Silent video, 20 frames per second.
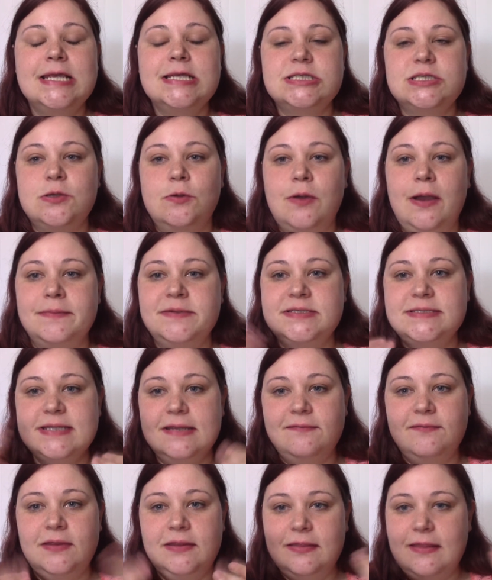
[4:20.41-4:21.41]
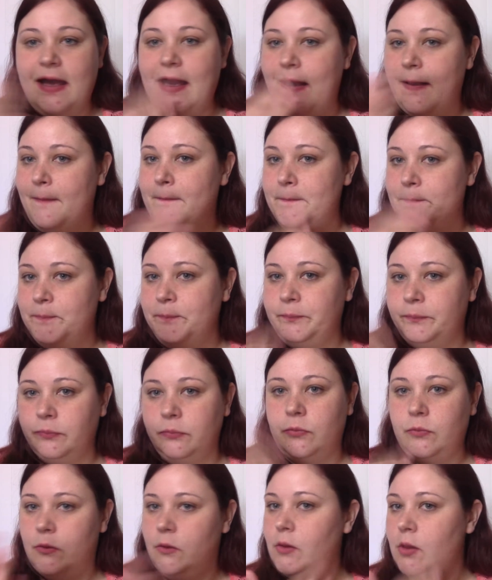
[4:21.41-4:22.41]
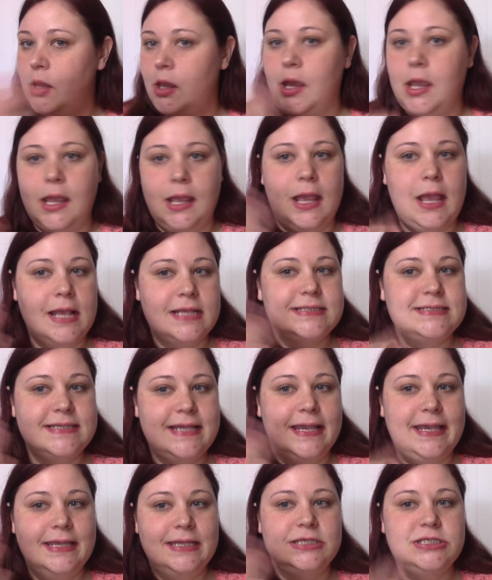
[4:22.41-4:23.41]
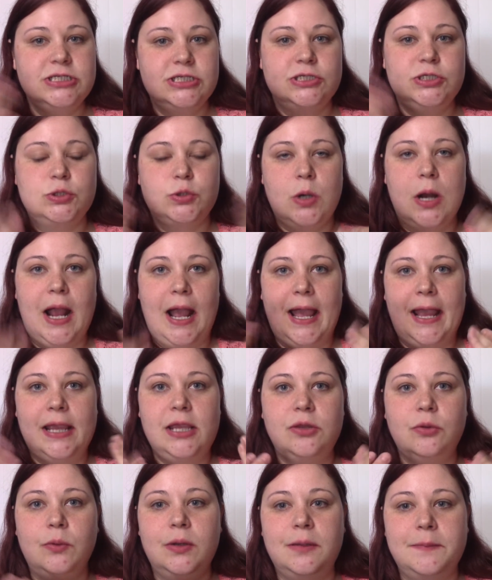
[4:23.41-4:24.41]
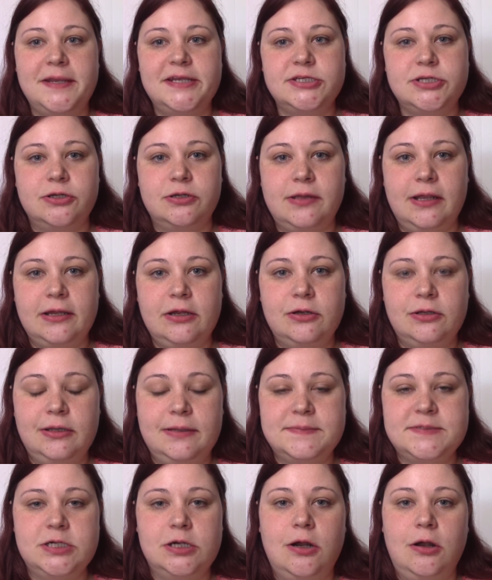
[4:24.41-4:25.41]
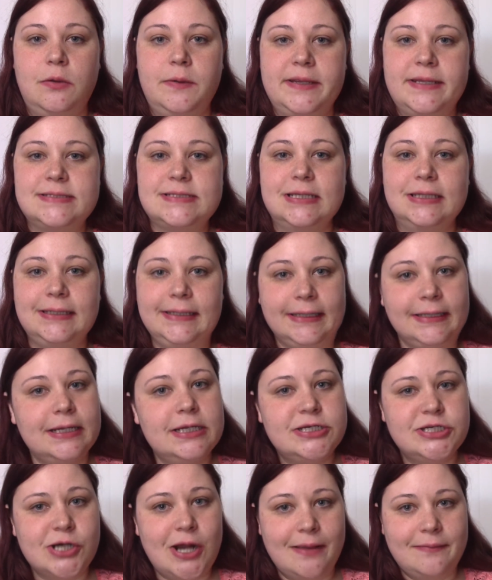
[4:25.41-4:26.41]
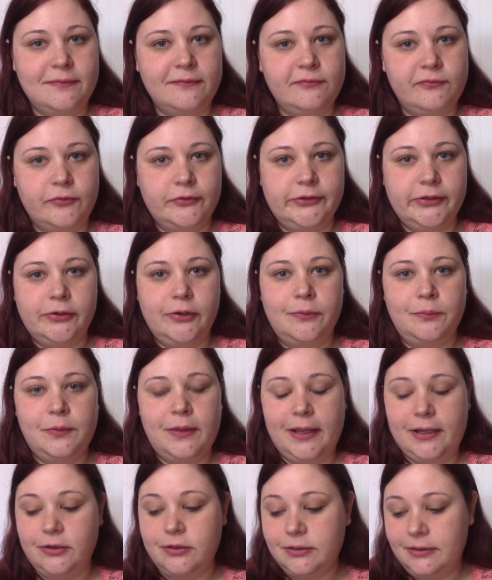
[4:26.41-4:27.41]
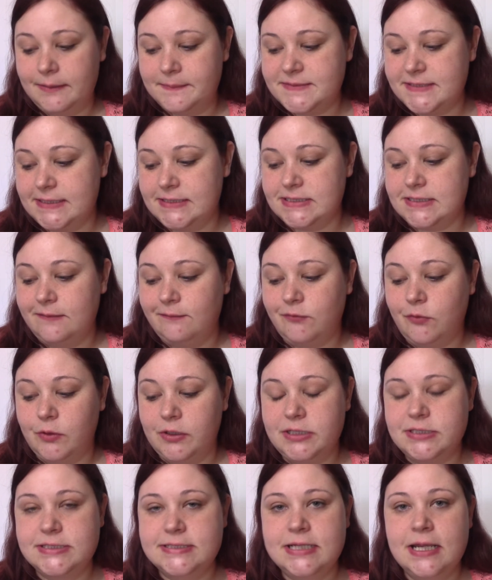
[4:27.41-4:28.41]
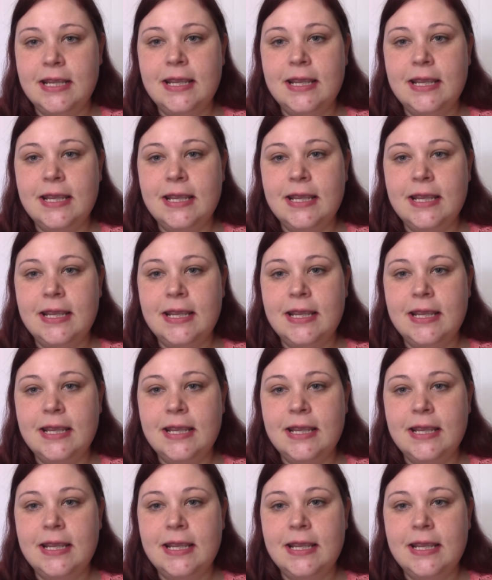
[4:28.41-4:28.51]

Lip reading: So I'm just giving that a second to dry. You want to make sure that your lips are always clean and dry before you apply your LipSense, of course.